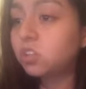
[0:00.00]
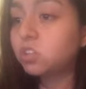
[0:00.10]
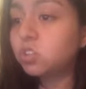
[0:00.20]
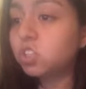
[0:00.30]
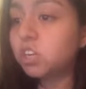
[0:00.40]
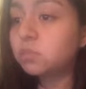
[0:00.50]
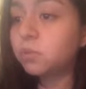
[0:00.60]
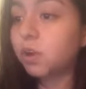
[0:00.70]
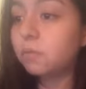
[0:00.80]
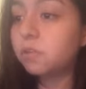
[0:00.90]
such as
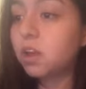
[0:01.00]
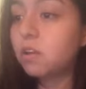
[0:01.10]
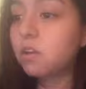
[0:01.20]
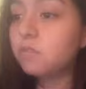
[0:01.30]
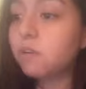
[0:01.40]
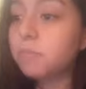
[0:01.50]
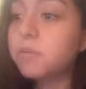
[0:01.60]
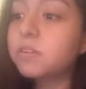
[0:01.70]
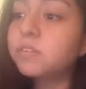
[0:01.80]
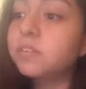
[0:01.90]
vocabulary,
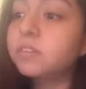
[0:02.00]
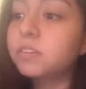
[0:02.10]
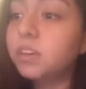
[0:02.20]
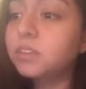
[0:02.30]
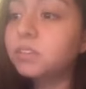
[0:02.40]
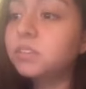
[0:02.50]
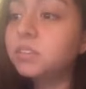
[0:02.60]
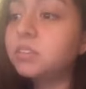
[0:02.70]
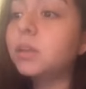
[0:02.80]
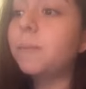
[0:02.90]
grammar, and
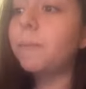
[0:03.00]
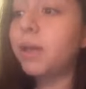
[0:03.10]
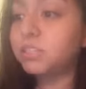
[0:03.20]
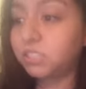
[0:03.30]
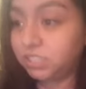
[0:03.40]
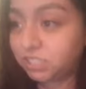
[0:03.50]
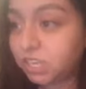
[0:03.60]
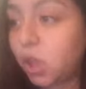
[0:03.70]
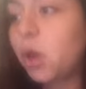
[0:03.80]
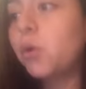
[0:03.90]
semantics,